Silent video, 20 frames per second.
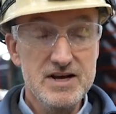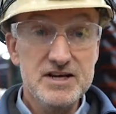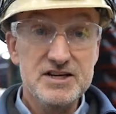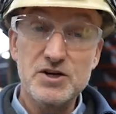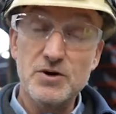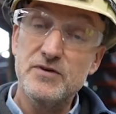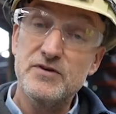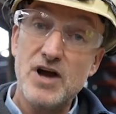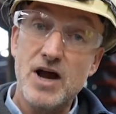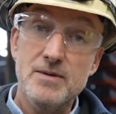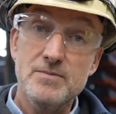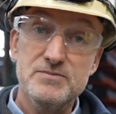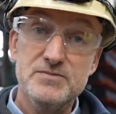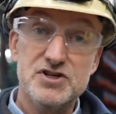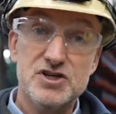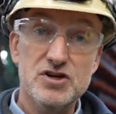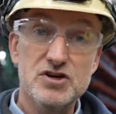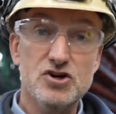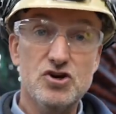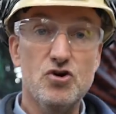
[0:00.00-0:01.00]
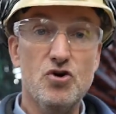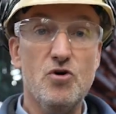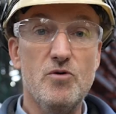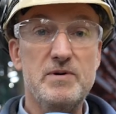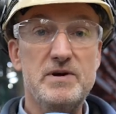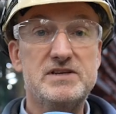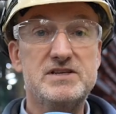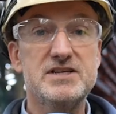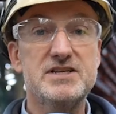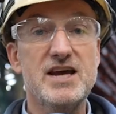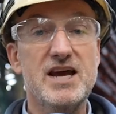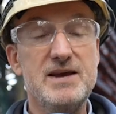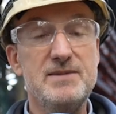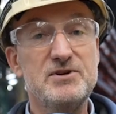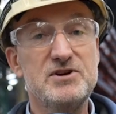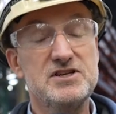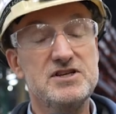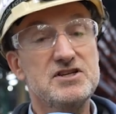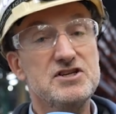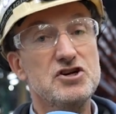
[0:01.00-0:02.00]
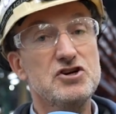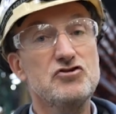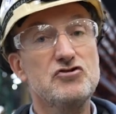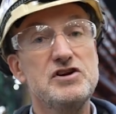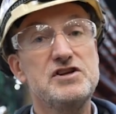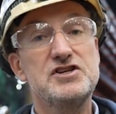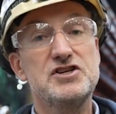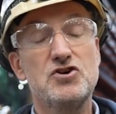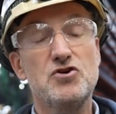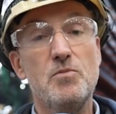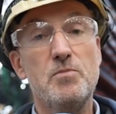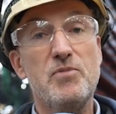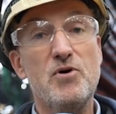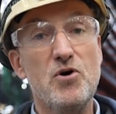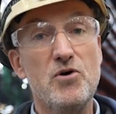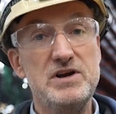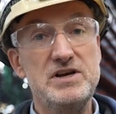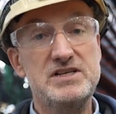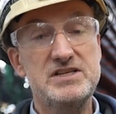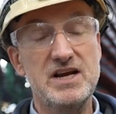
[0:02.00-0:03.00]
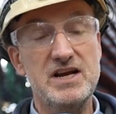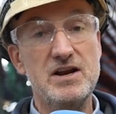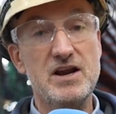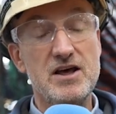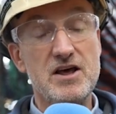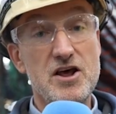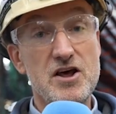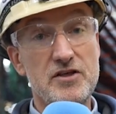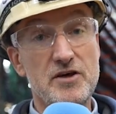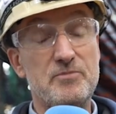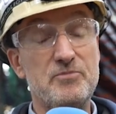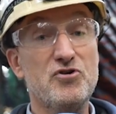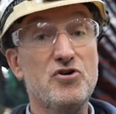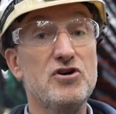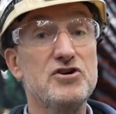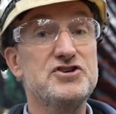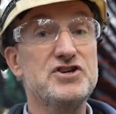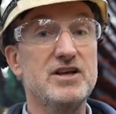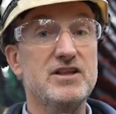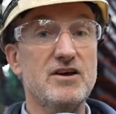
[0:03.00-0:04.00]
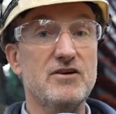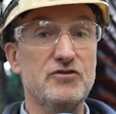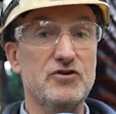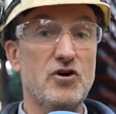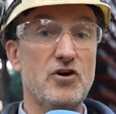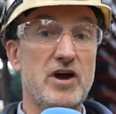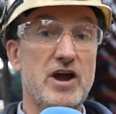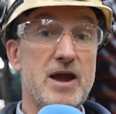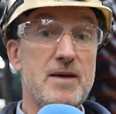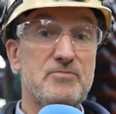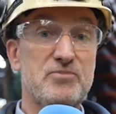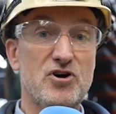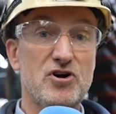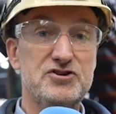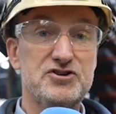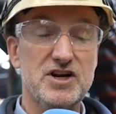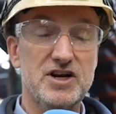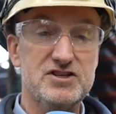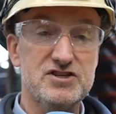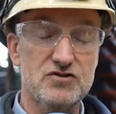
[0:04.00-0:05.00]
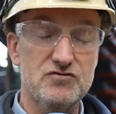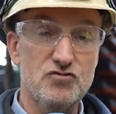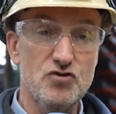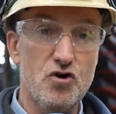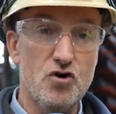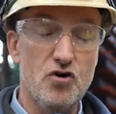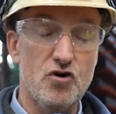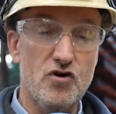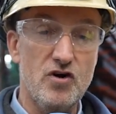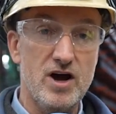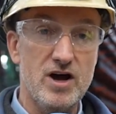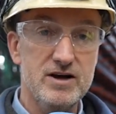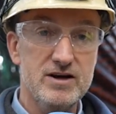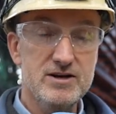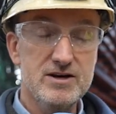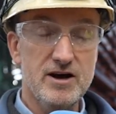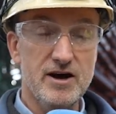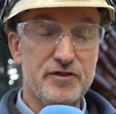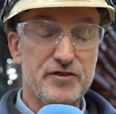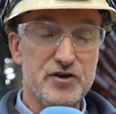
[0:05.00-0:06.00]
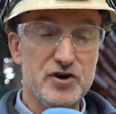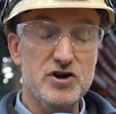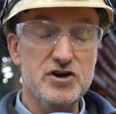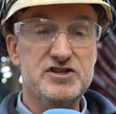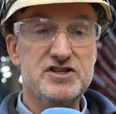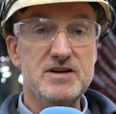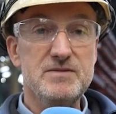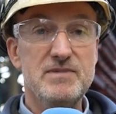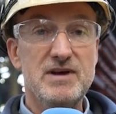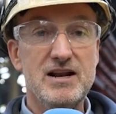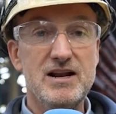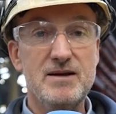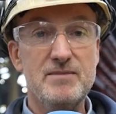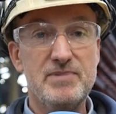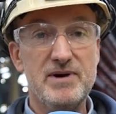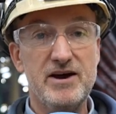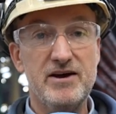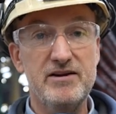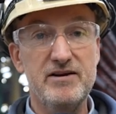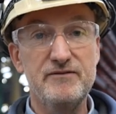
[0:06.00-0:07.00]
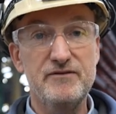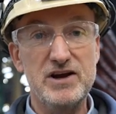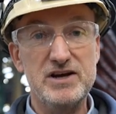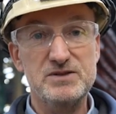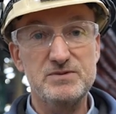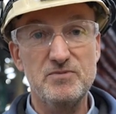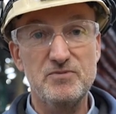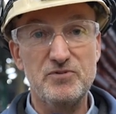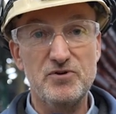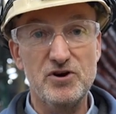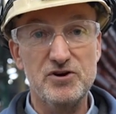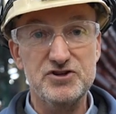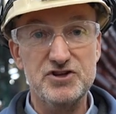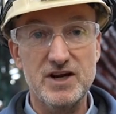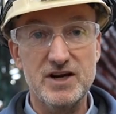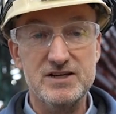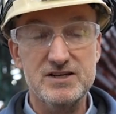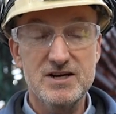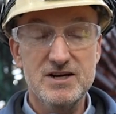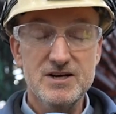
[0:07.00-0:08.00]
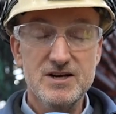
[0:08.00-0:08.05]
So we come to Corby today because it's a critical point in the project that we've got here, Project Aurora, a 30 million pound investment project.